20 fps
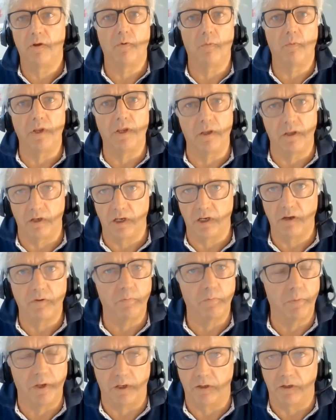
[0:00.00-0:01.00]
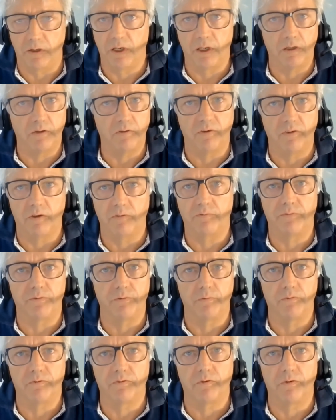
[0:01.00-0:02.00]
We can go and pick the kids up
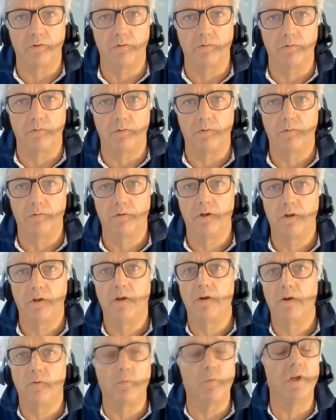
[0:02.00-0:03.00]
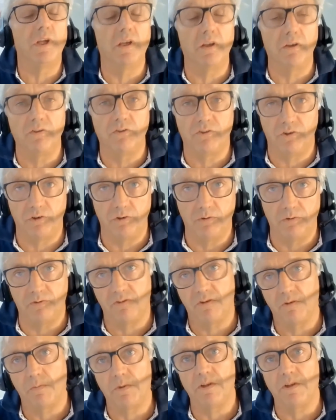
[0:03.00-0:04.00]
from school. We can choose
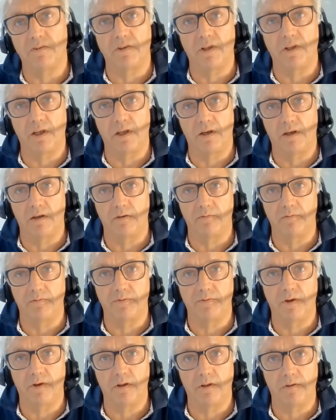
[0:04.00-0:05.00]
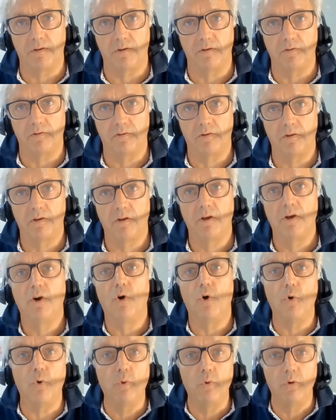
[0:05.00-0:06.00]
to be stay-at-home fathers.
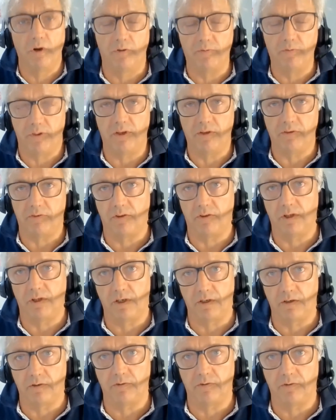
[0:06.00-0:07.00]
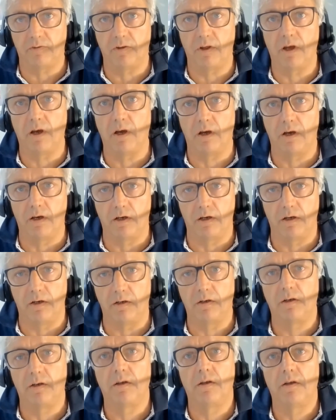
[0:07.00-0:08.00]
All of these things are
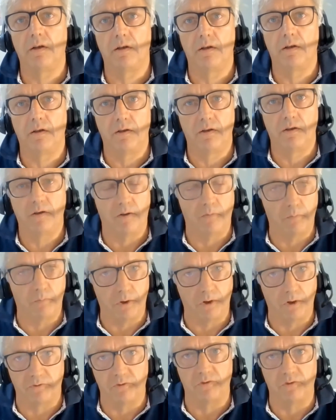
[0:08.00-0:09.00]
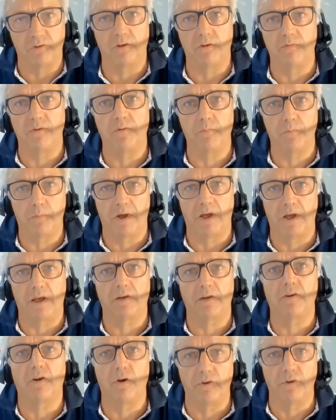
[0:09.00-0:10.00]
positive
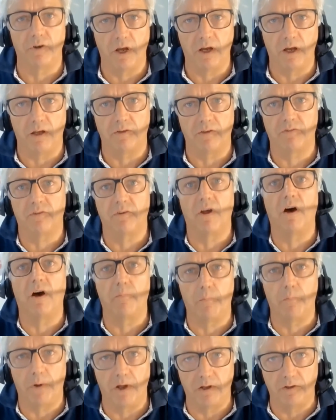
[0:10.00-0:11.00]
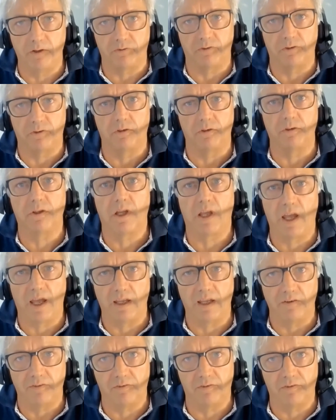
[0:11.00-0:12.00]
impact on us, our personal
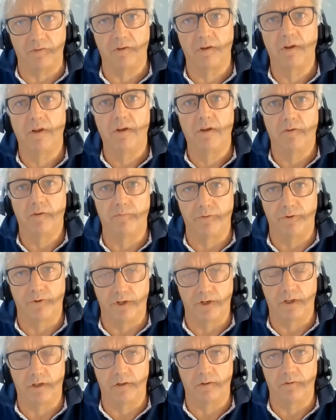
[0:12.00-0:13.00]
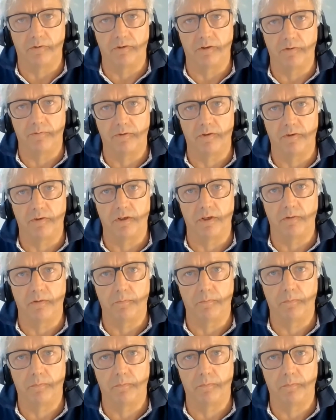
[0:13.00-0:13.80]
case for inclusivity.